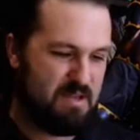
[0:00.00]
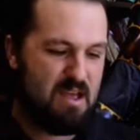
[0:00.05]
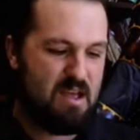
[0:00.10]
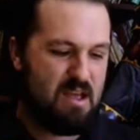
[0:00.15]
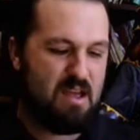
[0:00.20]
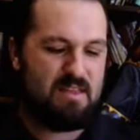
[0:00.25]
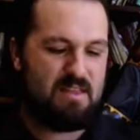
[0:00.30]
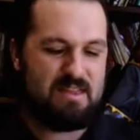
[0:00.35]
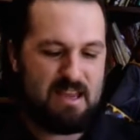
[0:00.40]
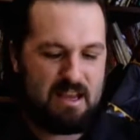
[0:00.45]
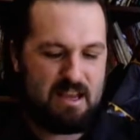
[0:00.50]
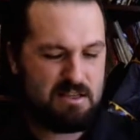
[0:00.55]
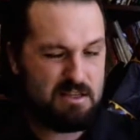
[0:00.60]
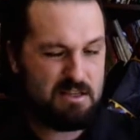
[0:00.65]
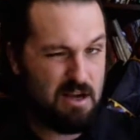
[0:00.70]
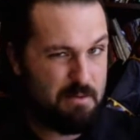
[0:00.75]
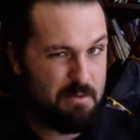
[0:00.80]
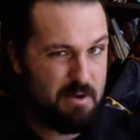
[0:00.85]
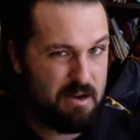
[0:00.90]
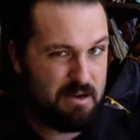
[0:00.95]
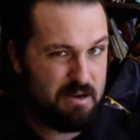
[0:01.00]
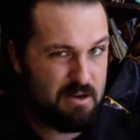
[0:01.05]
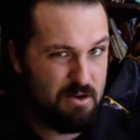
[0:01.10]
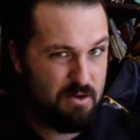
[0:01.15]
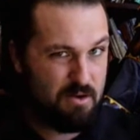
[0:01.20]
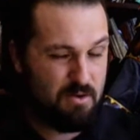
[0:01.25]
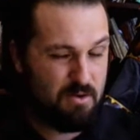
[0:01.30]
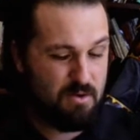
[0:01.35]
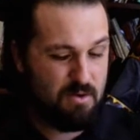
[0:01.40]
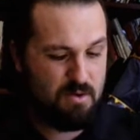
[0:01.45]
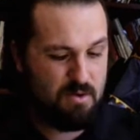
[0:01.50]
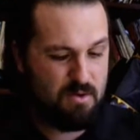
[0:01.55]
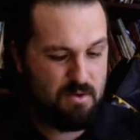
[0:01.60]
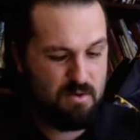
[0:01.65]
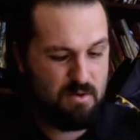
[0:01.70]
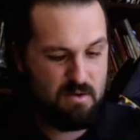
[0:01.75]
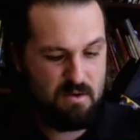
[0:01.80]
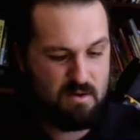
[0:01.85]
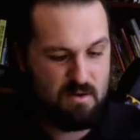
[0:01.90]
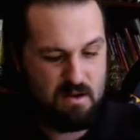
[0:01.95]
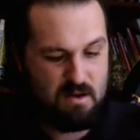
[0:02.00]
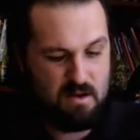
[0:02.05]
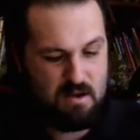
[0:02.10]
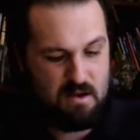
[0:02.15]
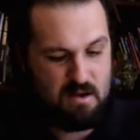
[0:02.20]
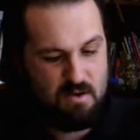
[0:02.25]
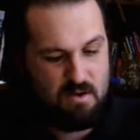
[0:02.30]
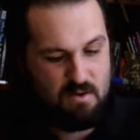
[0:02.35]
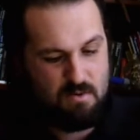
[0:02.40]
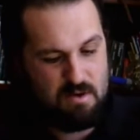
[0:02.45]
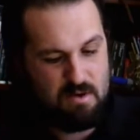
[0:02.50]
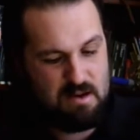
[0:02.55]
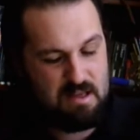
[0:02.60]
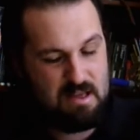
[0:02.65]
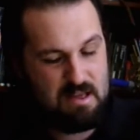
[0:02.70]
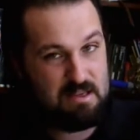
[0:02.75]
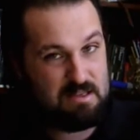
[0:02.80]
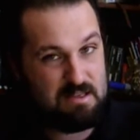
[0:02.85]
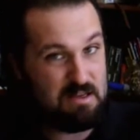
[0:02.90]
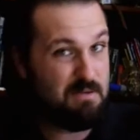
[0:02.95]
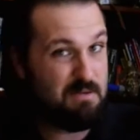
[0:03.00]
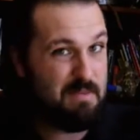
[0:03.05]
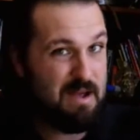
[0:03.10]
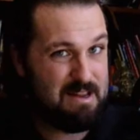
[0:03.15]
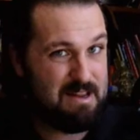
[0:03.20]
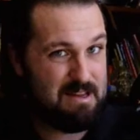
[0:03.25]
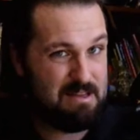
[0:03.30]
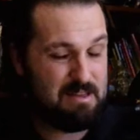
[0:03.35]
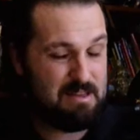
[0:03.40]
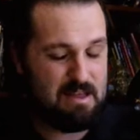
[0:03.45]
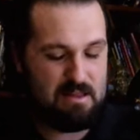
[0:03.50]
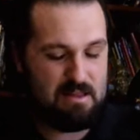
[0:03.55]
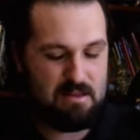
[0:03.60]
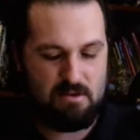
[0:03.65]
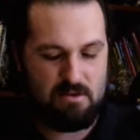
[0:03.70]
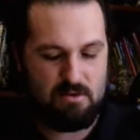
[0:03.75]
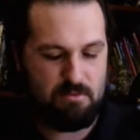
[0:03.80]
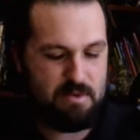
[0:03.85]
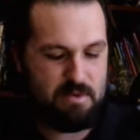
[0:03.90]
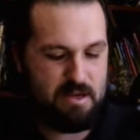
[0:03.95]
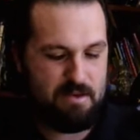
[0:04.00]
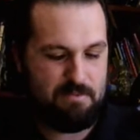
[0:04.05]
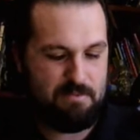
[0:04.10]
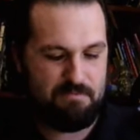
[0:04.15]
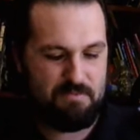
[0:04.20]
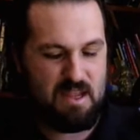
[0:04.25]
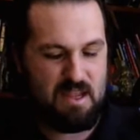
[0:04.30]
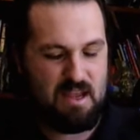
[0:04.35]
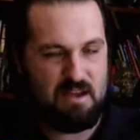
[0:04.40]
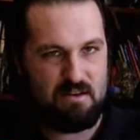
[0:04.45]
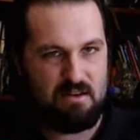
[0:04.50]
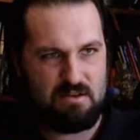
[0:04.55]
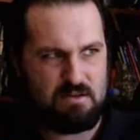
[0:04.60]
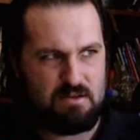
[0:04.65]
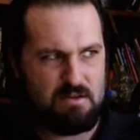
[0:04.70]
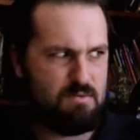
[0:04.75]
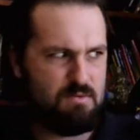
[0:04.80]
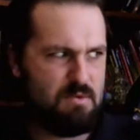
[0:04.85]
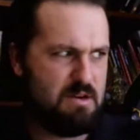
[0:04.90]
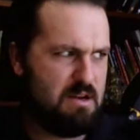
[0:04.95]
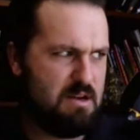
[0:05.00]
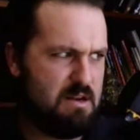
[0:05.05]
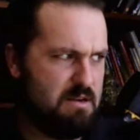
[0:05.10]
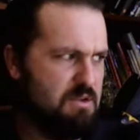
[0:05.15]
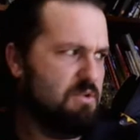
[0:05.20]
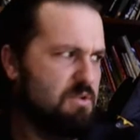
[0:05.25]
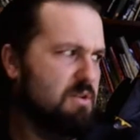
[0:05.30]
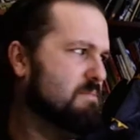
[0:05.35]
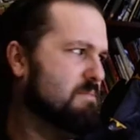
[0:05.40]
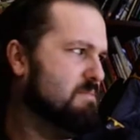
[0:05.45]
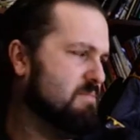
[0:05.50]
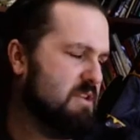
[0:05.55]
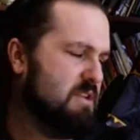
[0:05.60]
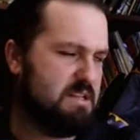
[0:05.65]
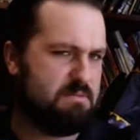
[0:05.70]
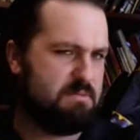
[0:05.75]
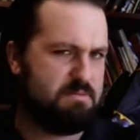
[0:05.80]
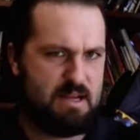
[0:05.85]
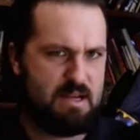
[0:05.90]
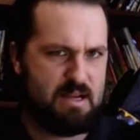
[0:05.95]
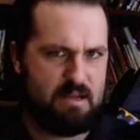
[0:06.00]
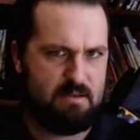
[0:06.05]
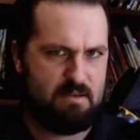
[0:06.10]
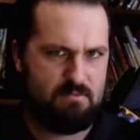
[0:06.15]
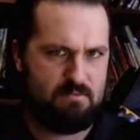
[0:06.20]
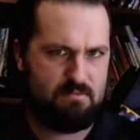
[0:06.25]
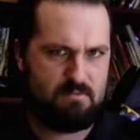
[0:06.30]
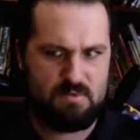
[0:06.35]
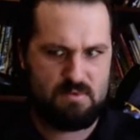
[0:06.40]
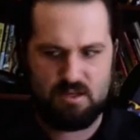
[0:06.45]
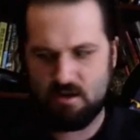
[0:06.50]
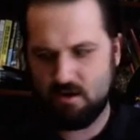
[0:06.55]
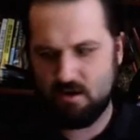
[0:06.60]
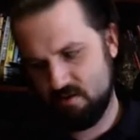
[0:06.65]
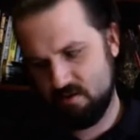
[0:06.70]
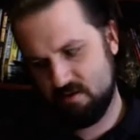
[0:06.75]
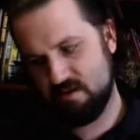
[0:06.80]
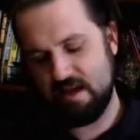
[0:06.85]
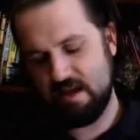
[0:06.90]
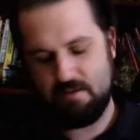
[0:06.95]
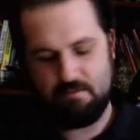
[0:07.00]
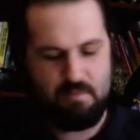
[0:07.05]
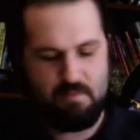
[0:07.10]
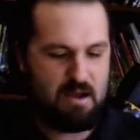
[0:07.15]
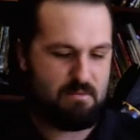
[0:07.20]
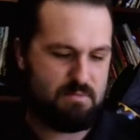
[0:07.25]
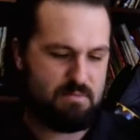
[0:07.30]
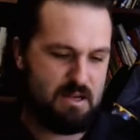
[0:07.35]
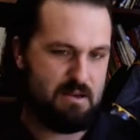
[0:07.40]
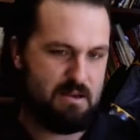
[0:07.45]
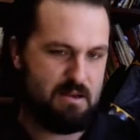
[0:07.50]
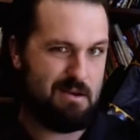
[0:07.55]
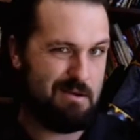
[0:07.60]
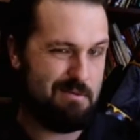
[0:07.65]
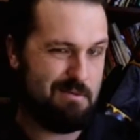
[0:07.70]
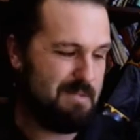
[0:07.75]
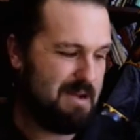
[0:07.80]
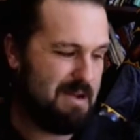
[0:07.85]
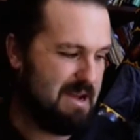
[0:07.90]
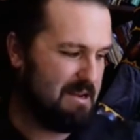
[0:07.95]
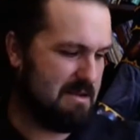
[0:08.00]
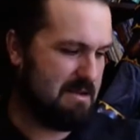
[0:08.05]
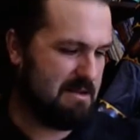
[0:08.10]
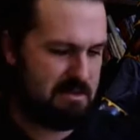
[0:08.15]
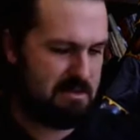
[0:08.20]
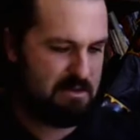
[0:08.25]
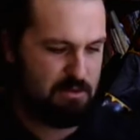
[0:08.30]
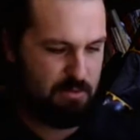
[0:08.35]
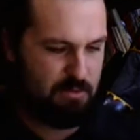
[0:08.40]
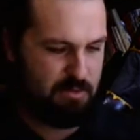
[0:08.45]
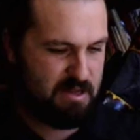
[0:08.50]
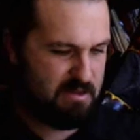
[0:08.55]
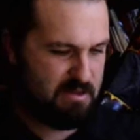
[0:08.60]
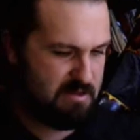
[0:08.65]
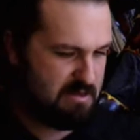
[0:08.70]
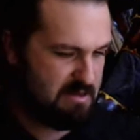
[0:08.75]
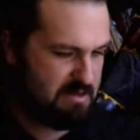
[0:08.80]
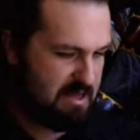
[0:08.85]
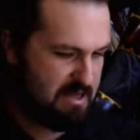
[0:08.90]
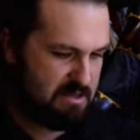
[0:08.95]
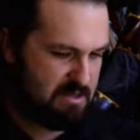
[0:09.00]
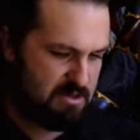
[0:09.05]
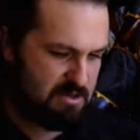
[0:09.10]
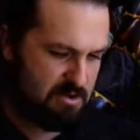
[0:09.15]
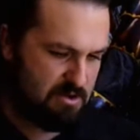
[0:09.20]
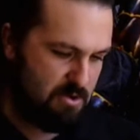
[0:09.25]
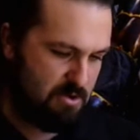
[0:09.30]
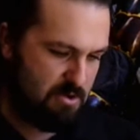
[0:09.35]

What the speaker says: next time I do one of these, I'm adding that little bit, and when I do a breastplate to go with that backplate, I'm adding a little bit to that too.